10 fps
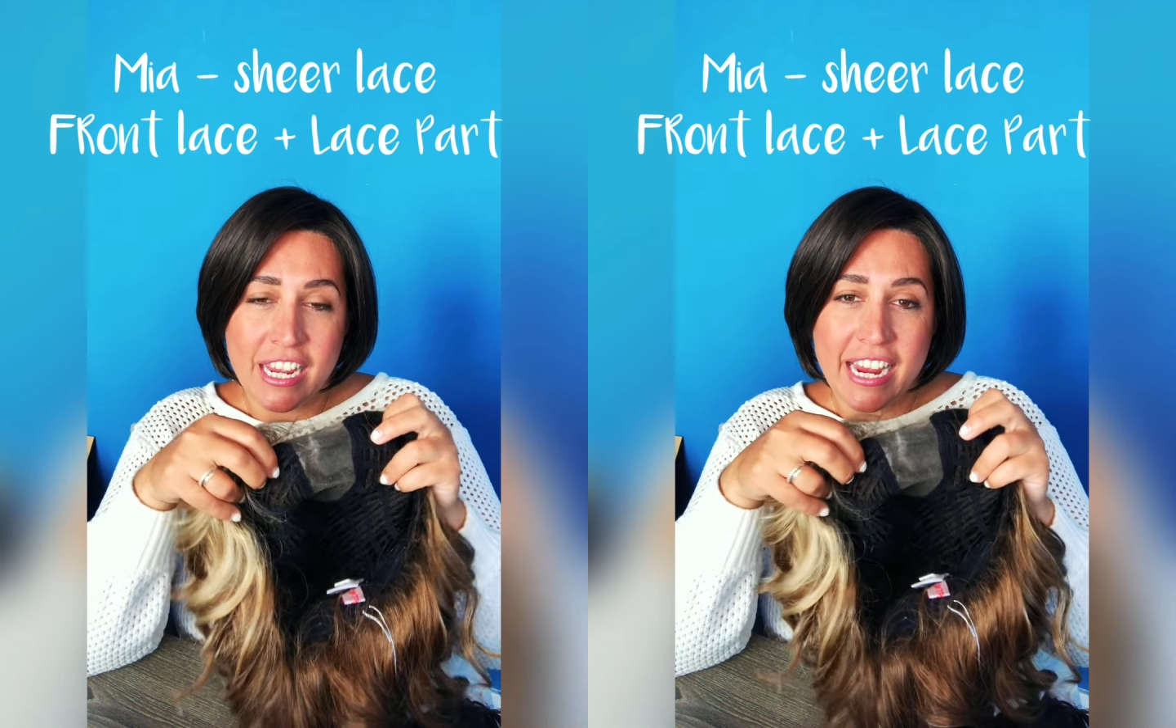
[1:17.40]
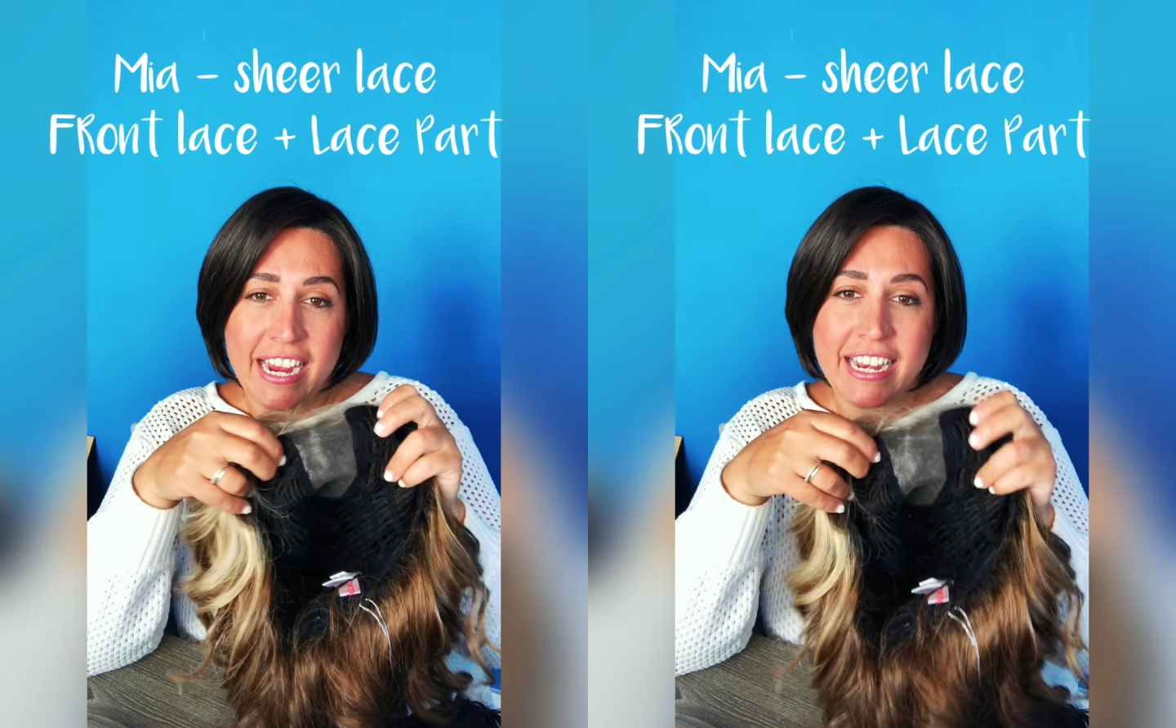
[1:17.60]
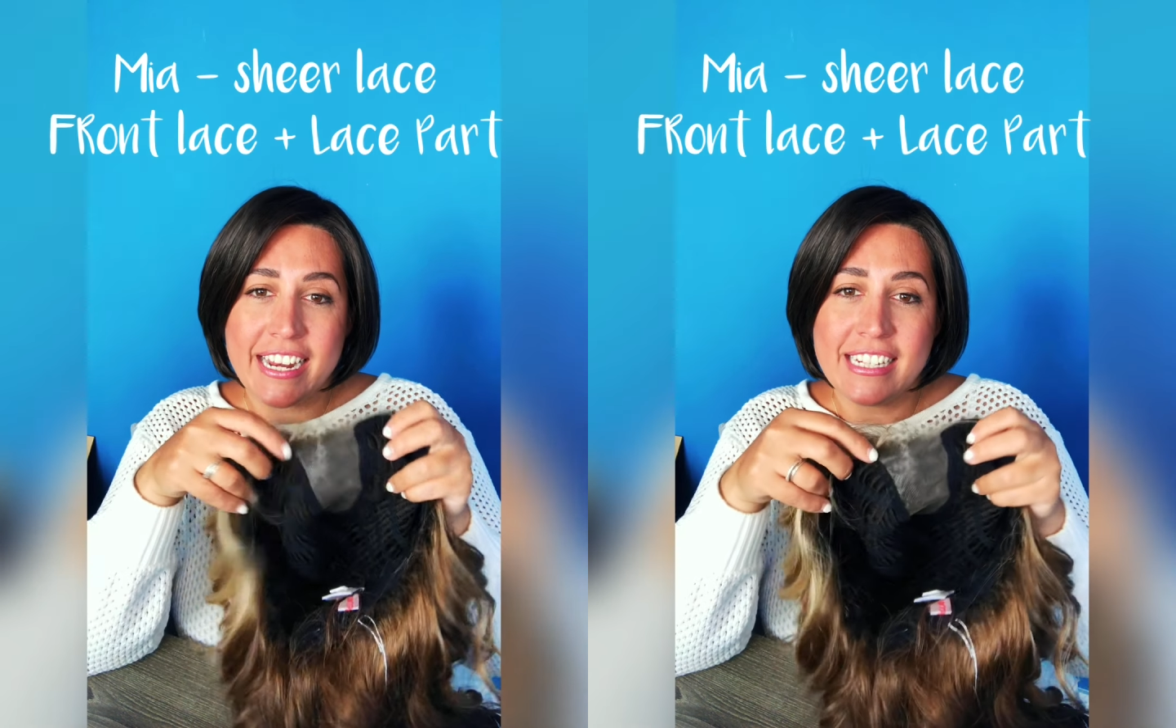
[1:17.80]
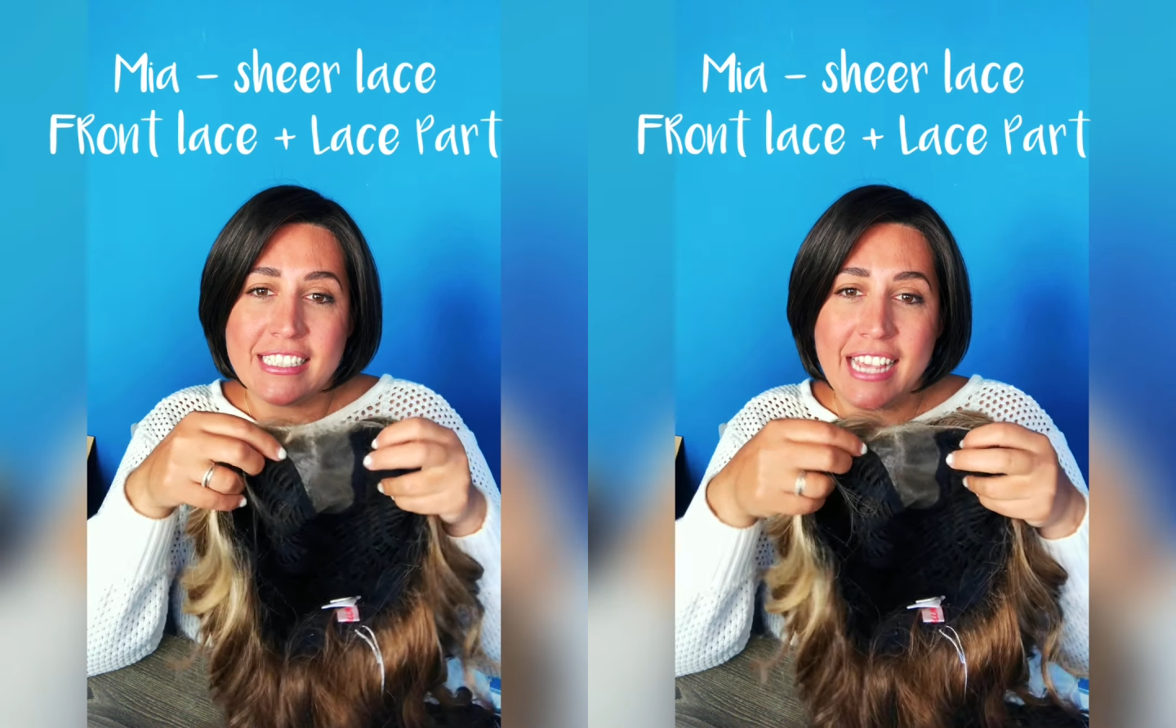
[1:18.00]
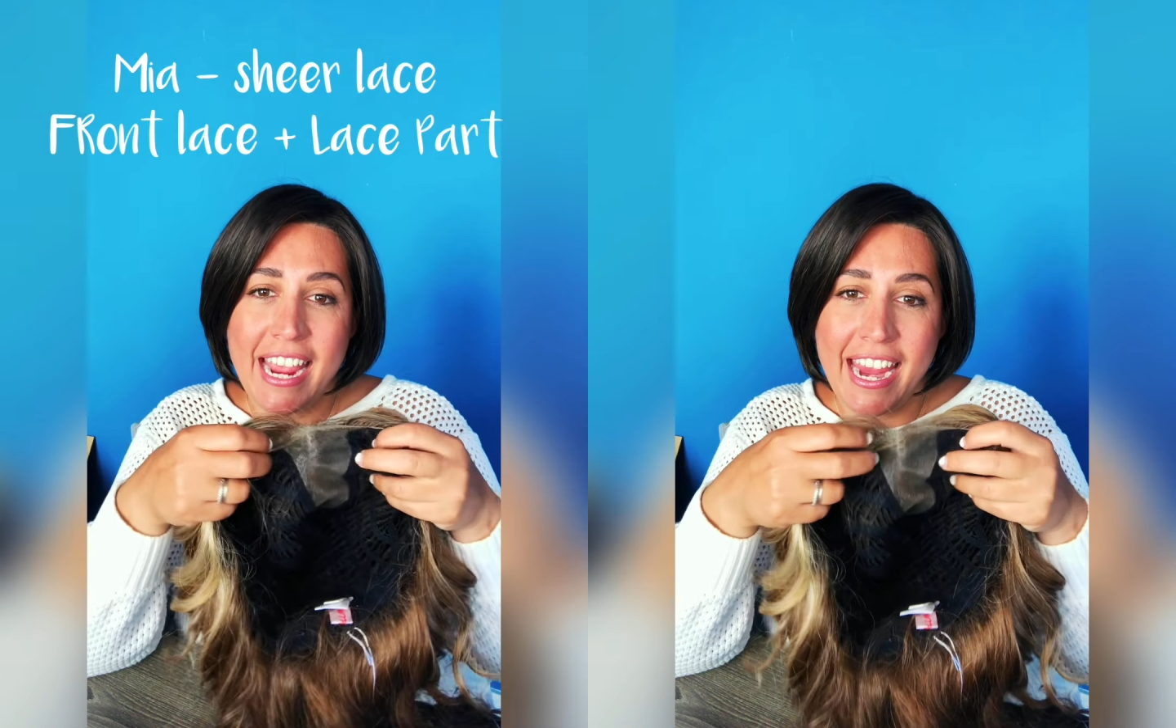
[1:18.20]
It is
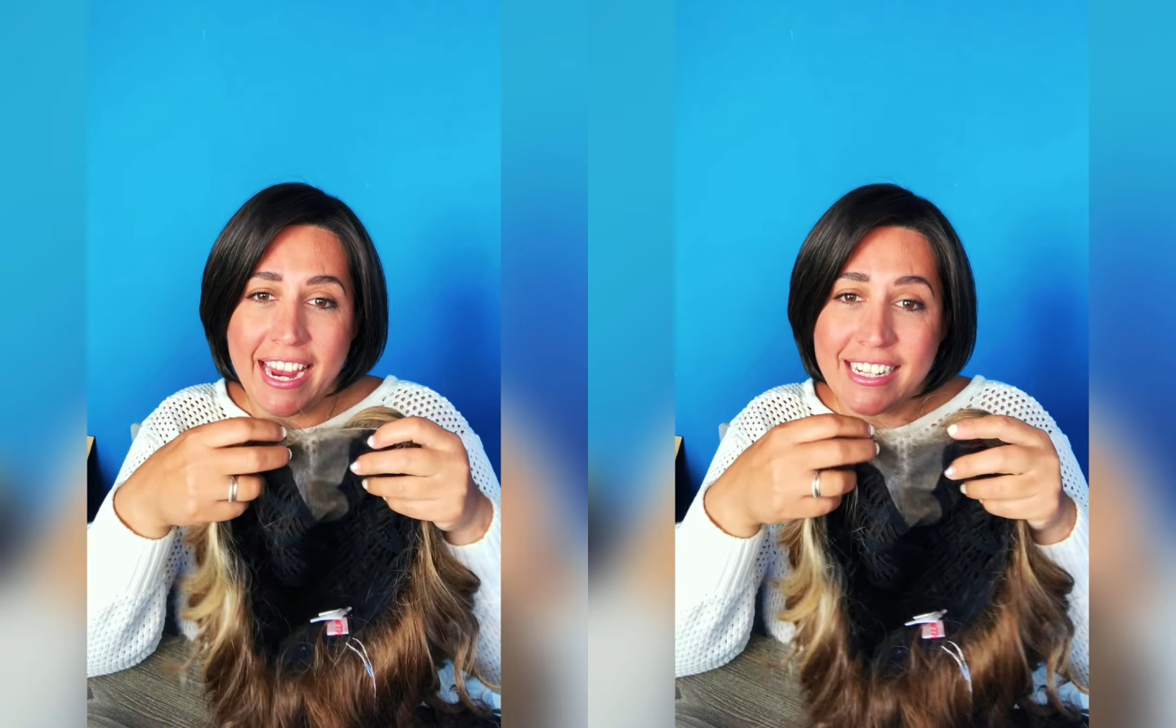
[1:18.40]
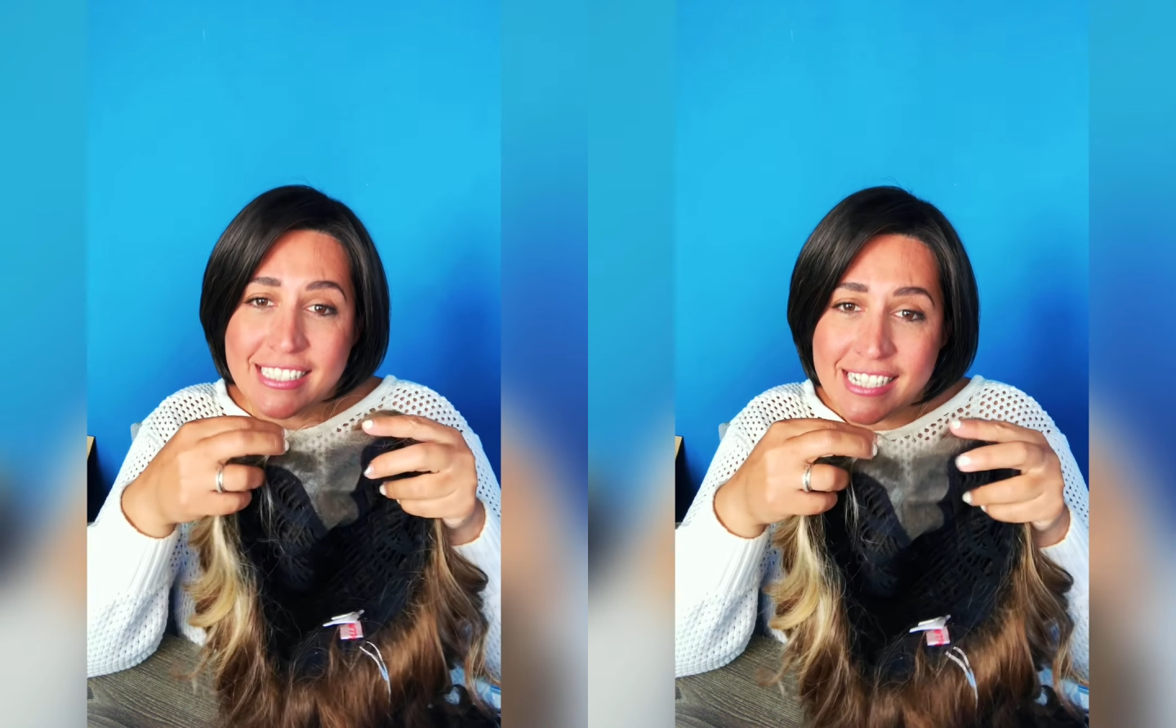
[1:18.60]
hand